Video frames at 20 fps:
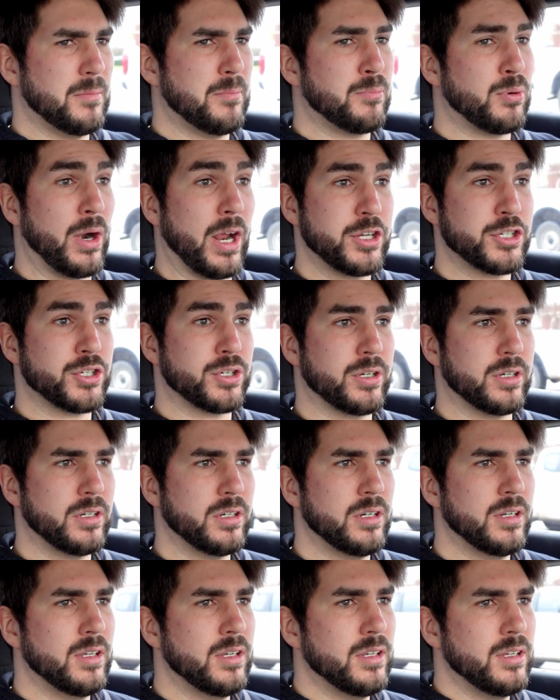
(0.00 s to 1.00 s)
pressure.
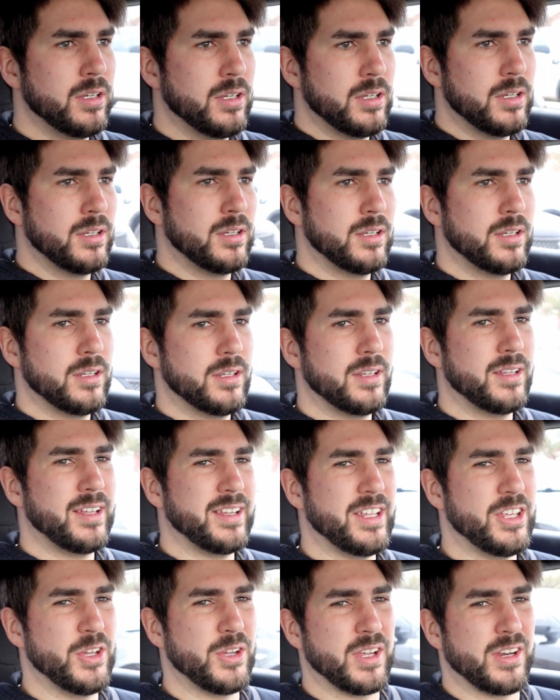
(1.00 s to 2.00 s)

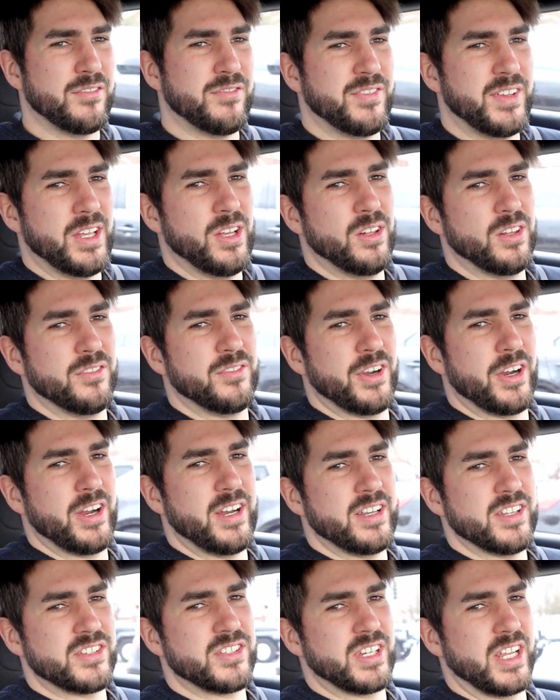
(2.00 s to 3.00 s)
You can feel a
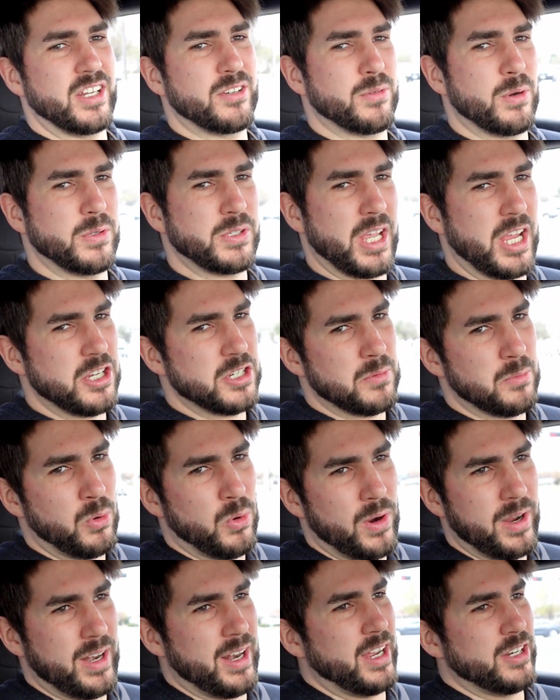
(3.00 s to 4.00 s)
very distinct rotation
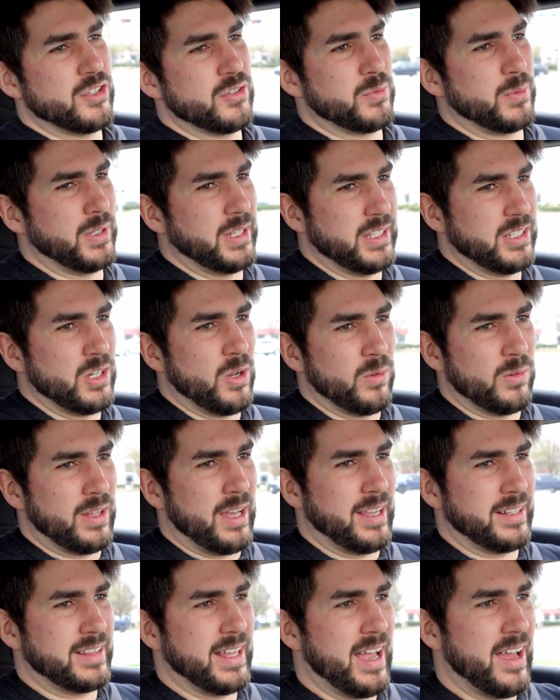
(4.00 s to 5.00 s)
point, and I just really don't
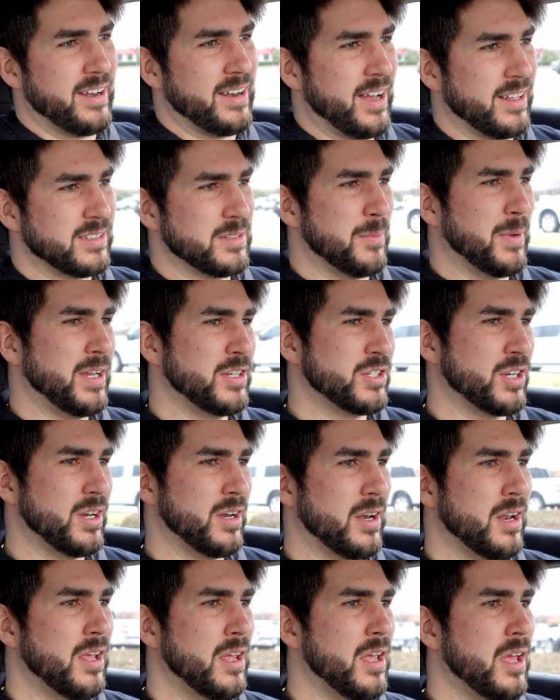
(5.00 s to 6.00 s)
like that. Not to
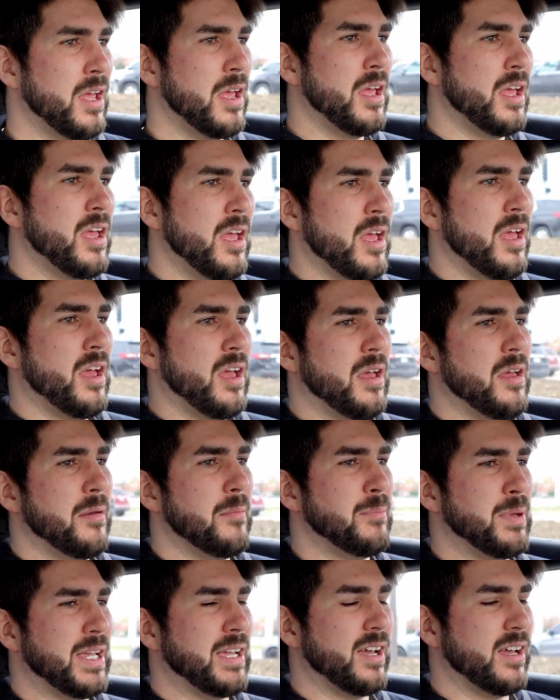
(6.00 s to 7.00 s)
mention,
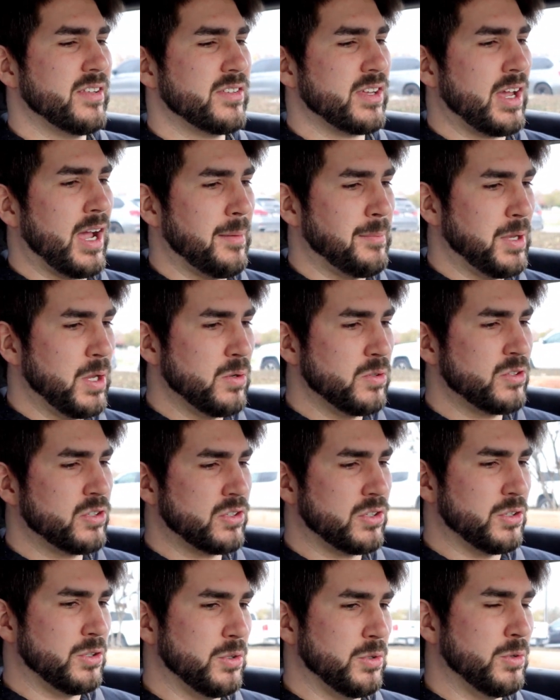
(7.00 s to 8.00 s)
because I'm
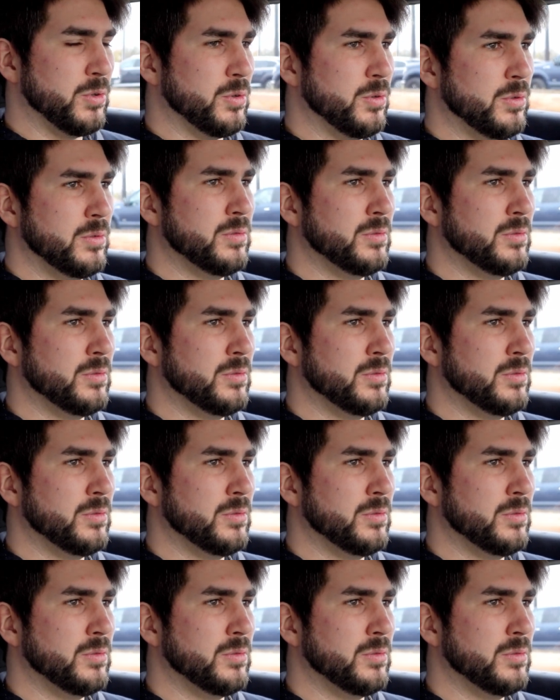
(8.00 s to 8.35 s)
used to